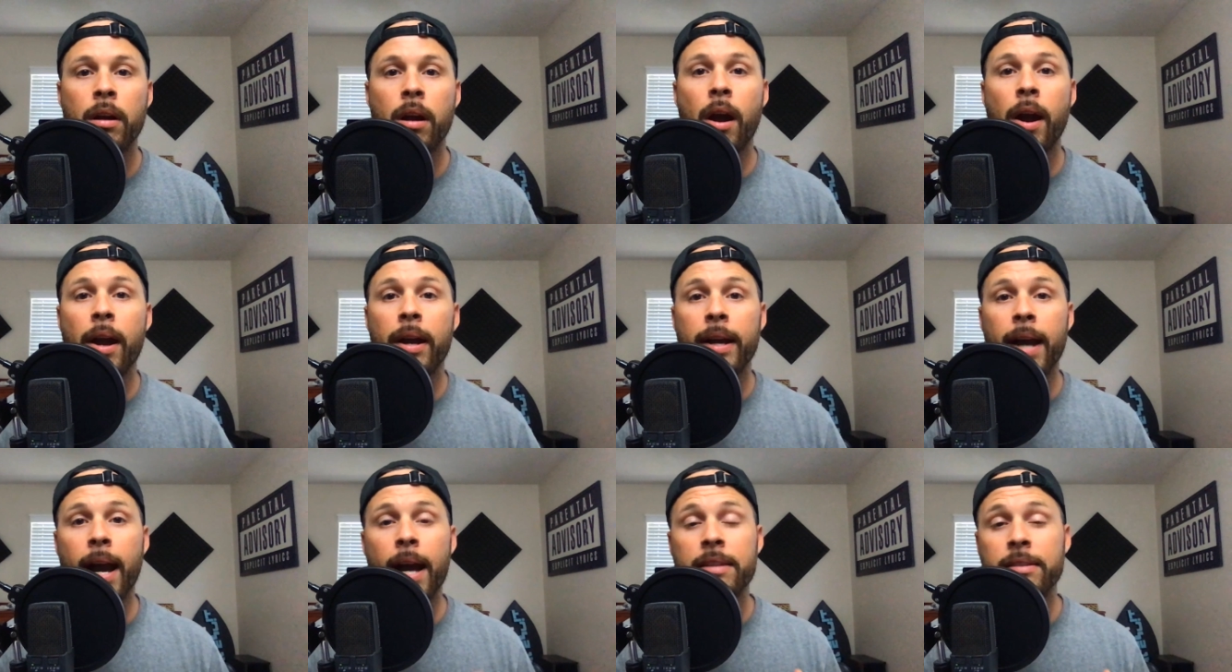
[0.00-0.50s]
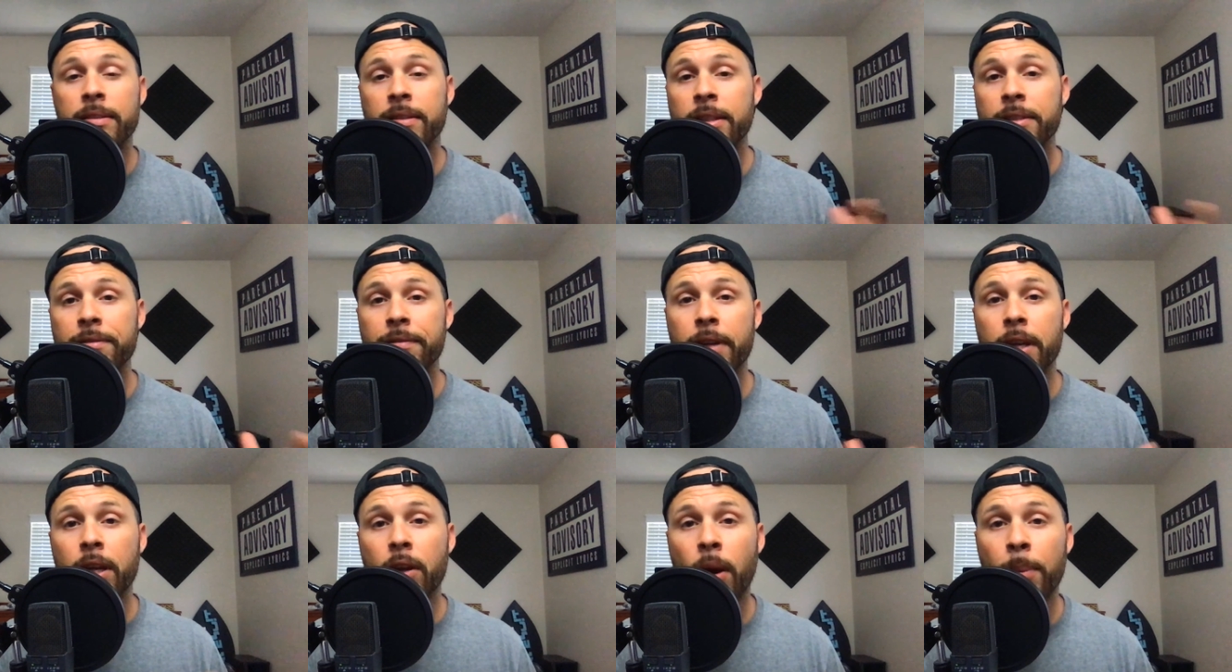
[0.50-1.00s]
All right, guys, in
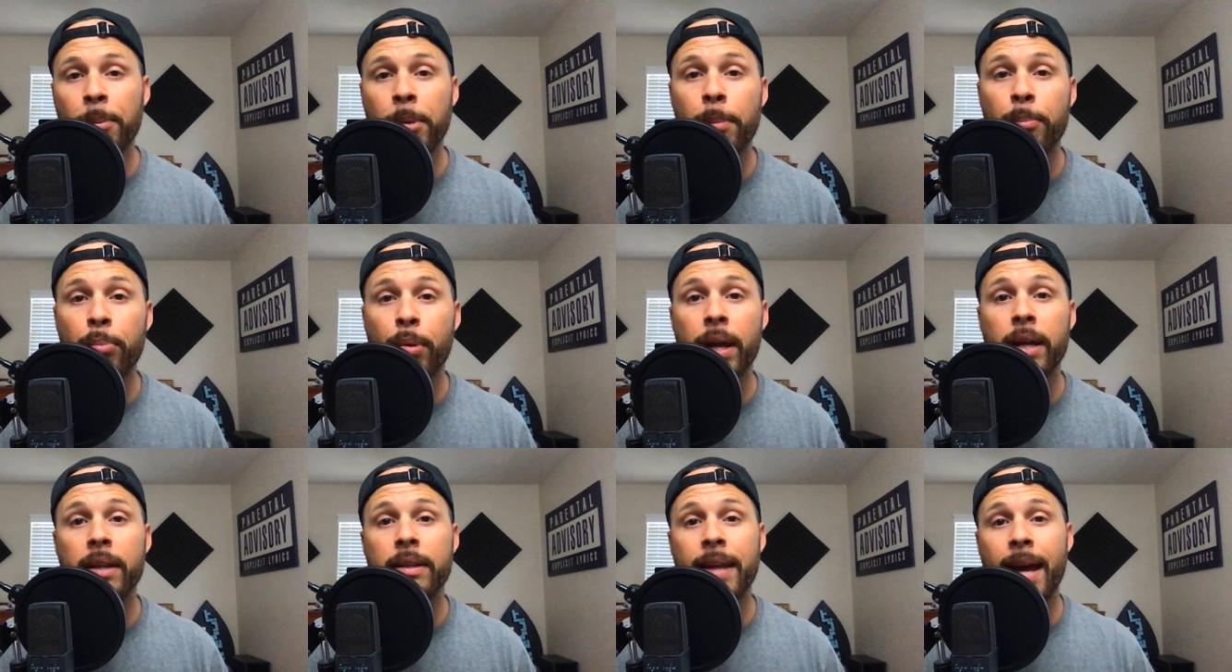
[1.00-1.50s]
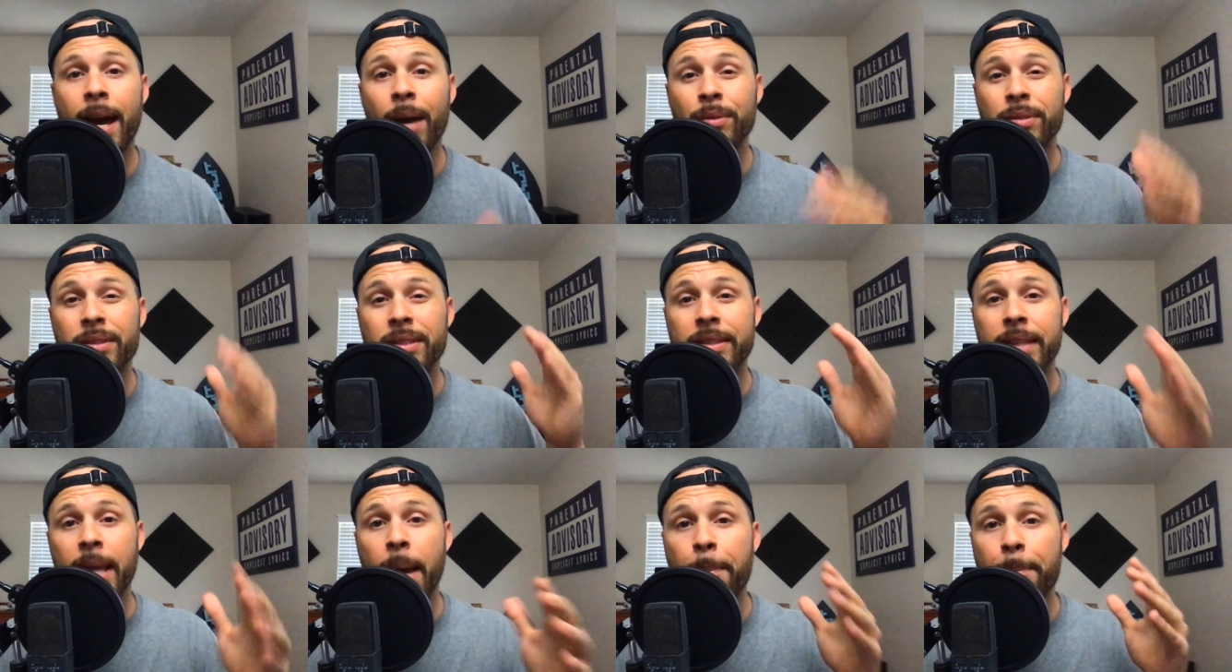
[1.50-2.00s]
this video, I'm going to break down
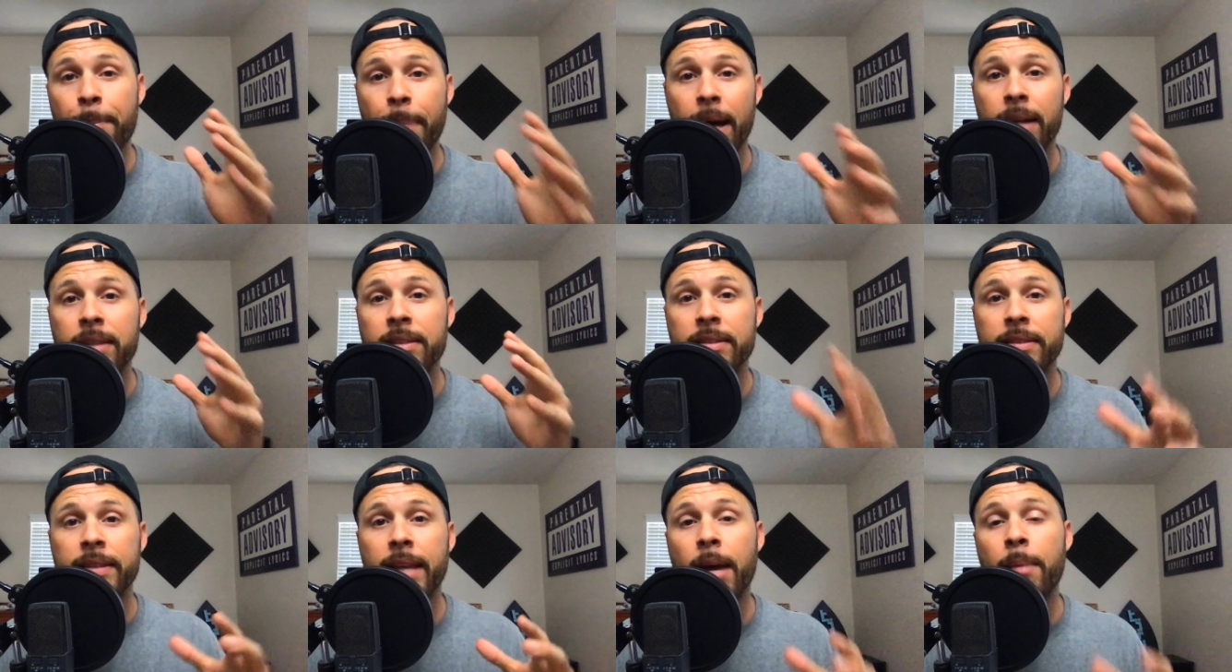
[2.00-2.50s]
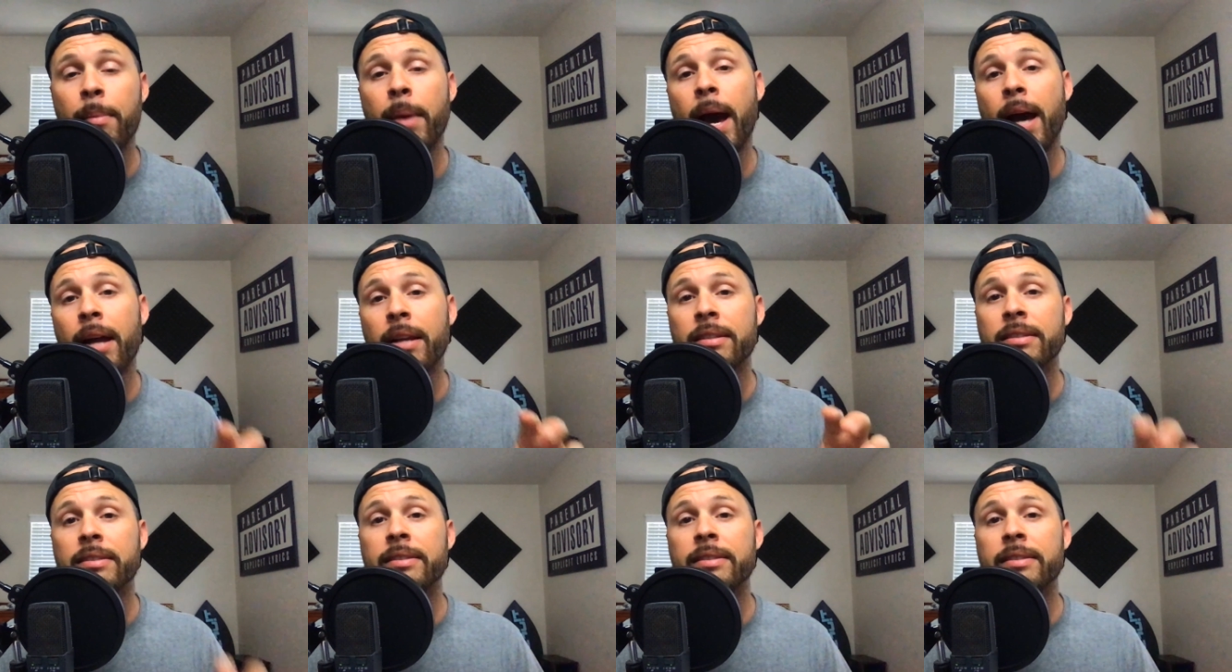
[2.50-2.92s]
step by step how to